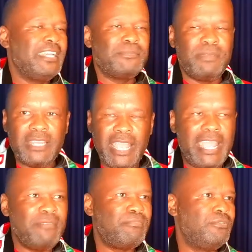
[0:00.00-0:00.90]
has been
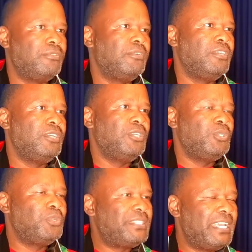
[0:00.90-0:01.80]
able
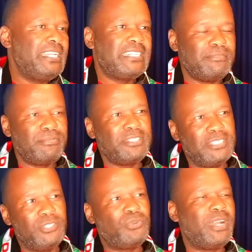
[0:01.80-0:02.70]
to turn
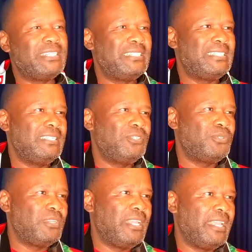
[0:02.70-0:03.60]
CCC to what it is
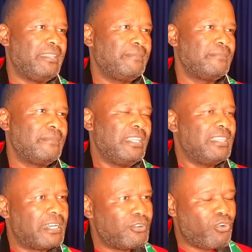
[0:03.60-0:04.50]
today.
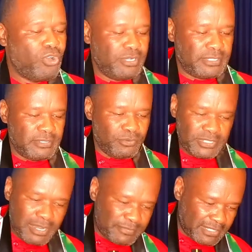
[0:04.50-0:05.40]
The recalls,
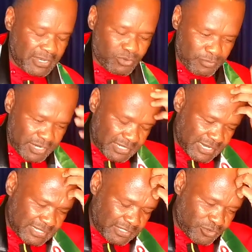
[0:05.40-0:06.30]
which I'm saying Comrade
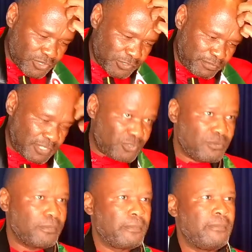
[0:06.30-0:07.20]
Trust did not speak
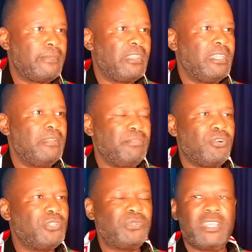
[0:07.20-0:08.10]
to,
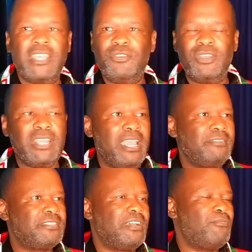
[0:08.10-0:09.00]
because you cannot
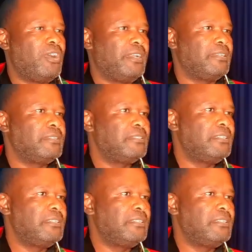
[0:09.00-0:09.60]
have someone,